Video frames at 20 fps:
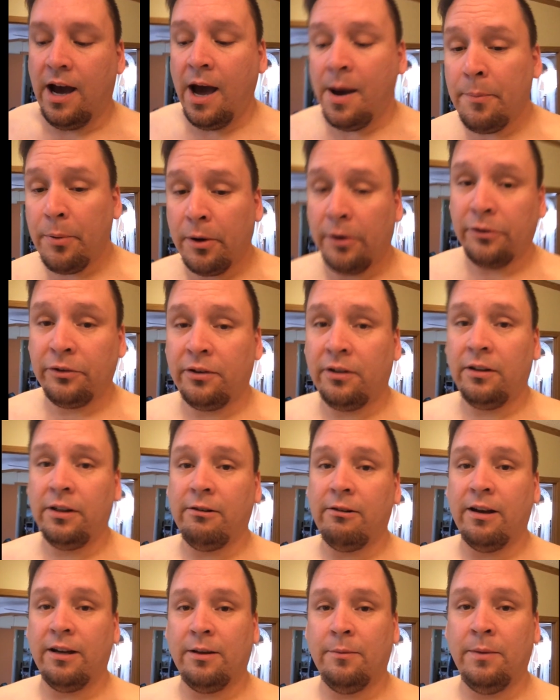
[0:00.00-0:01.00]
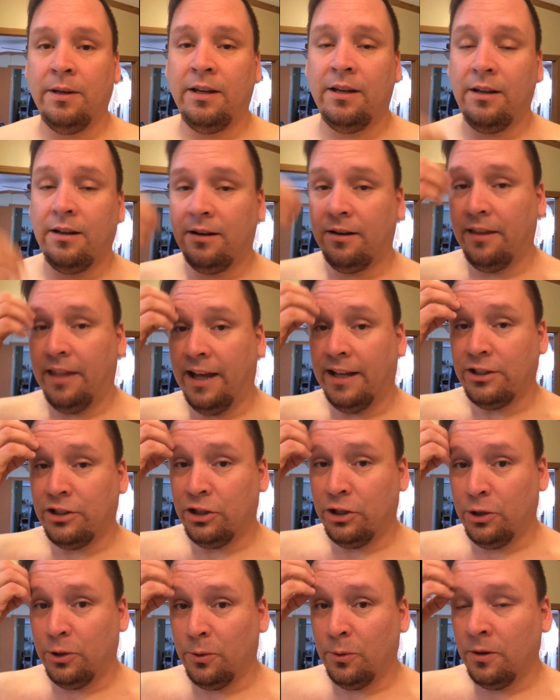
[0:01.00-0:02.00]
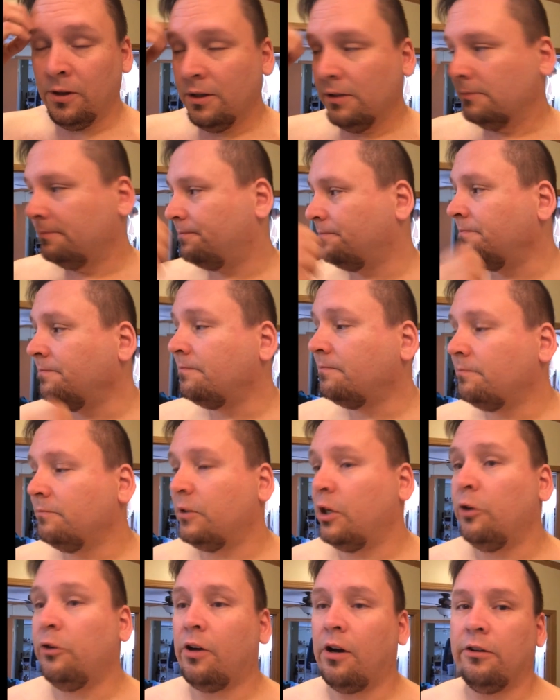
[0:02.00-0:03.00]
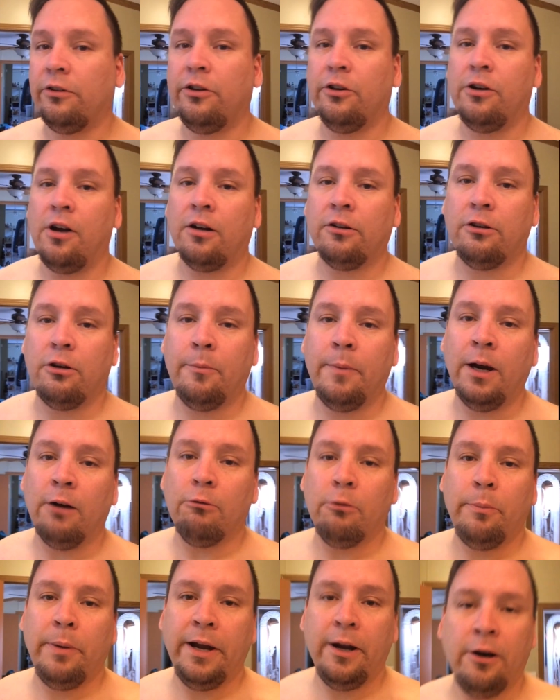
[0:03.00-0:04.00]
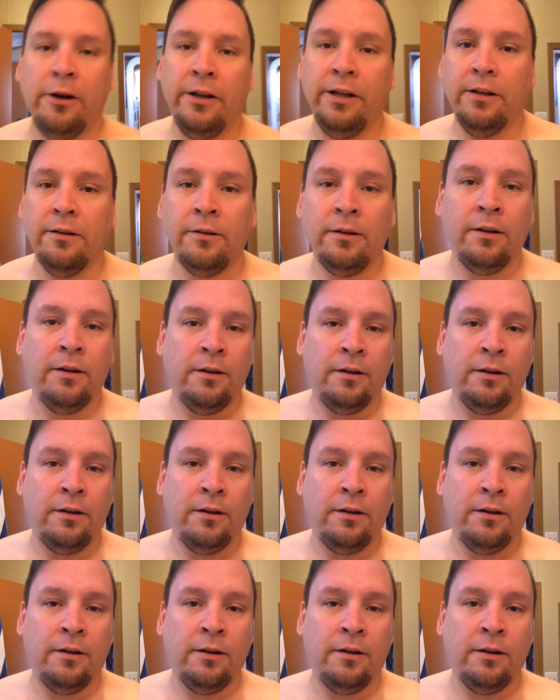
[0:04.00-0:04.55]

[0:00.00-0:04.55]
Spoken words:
I personally recommend that you you talk to your doctor about repairing it.